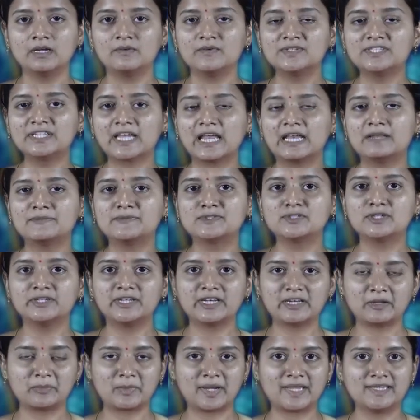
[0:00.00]
which helps to
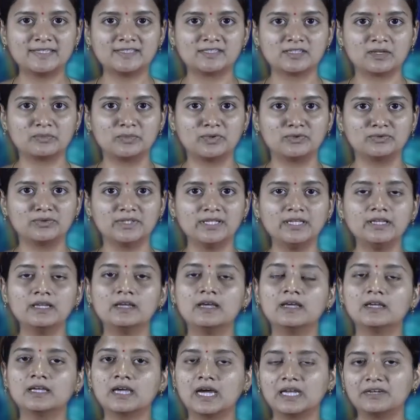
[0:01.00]
determine about the
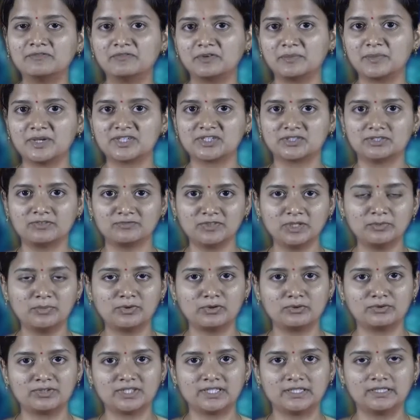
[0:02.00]
conformation of the
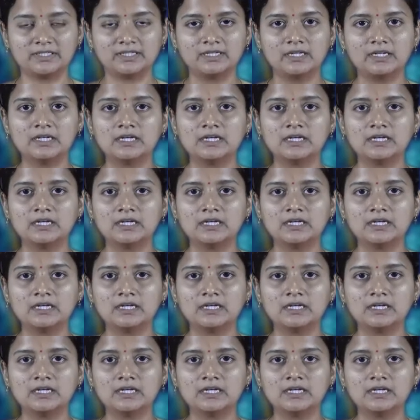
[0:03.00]
protein.